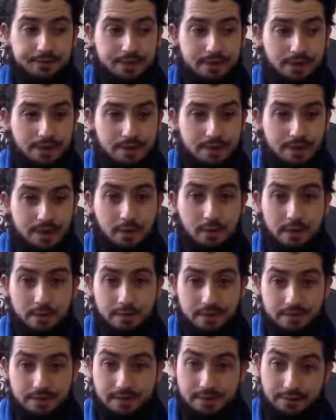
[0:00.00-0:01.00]
And I
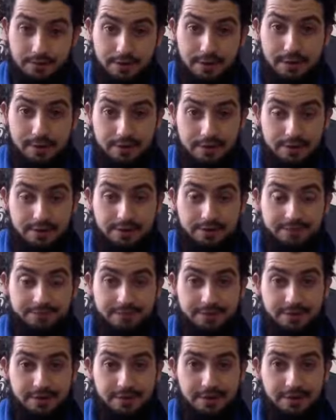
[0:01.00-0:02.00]
went to Uganda.
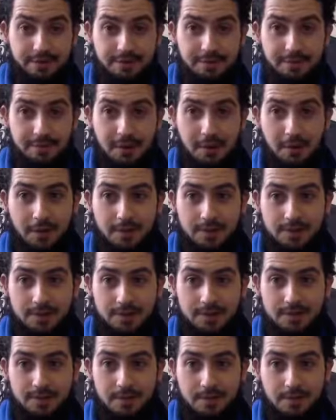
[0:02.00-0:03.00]
I went
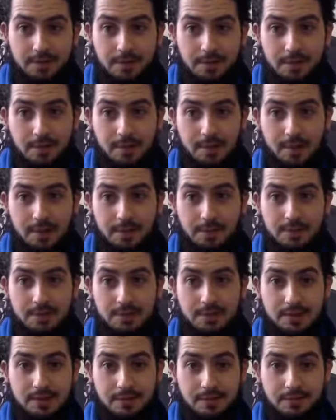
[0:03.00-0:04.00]
to some
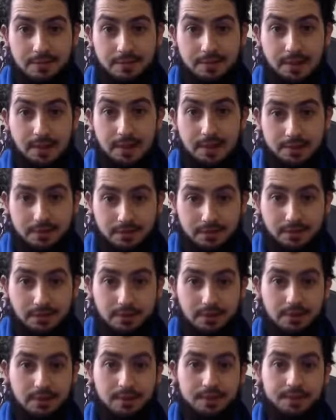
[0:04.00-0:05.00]
Muslim girls'
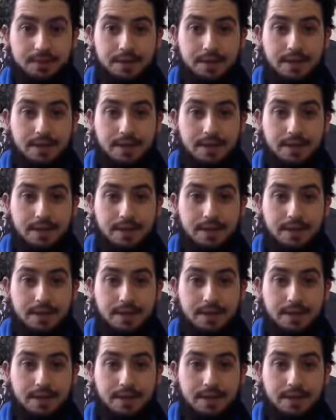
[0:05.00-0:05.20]
schools